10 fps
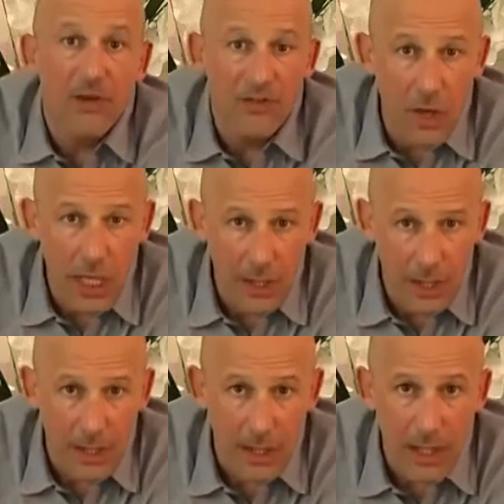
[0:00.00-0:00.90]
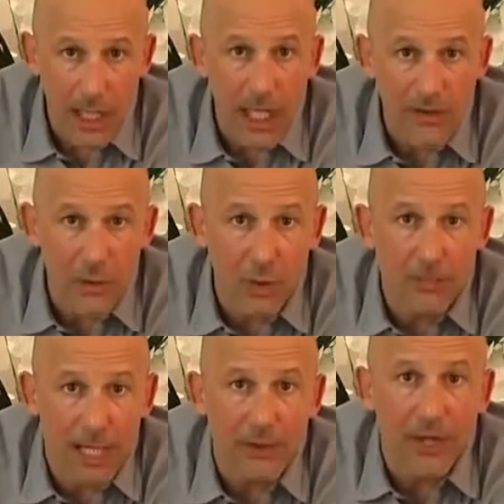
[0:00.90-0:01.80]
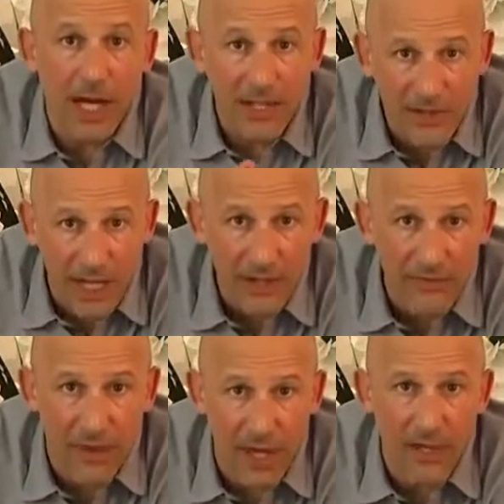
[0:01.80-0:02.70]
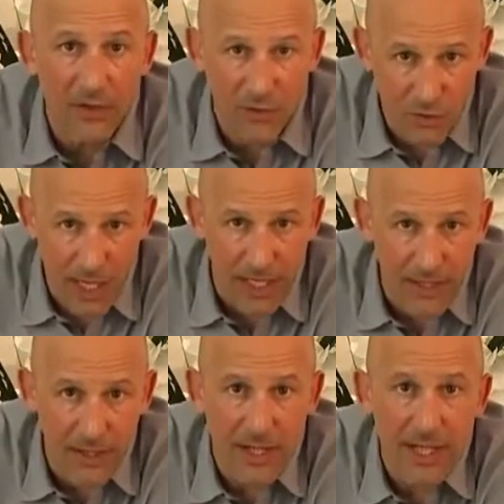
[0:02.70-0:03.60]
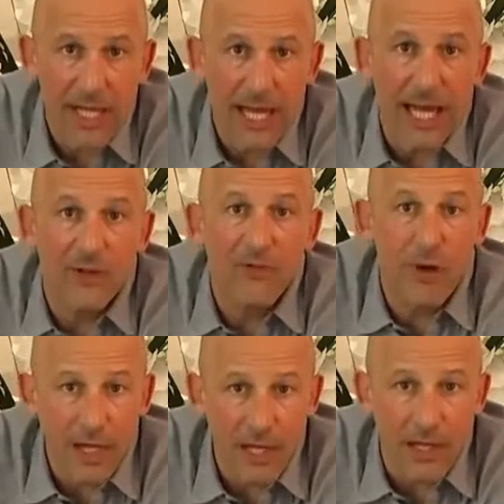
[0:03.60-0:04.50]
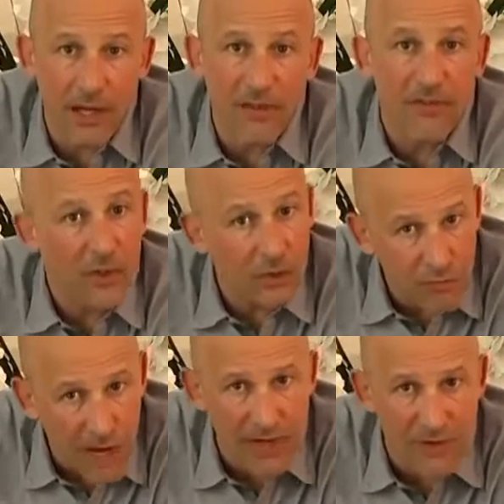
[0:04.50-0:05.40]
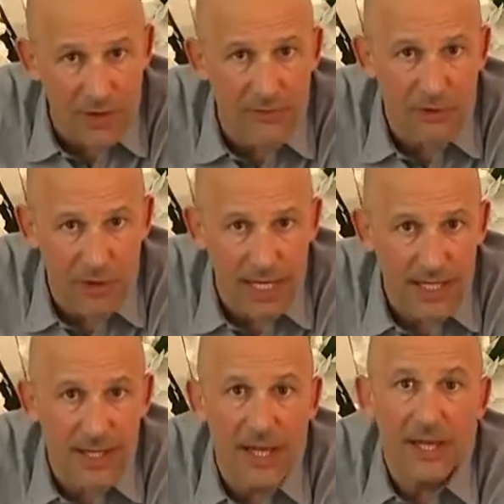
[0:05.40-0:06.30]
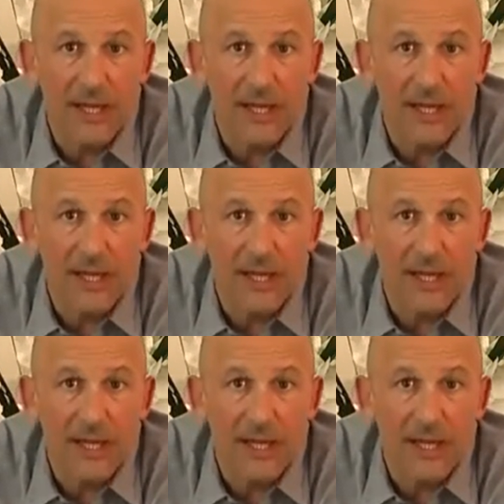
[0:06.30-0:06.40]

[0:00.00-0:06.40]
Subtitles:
So here, it is all about identifying a trend and recognizing the direction of a trend.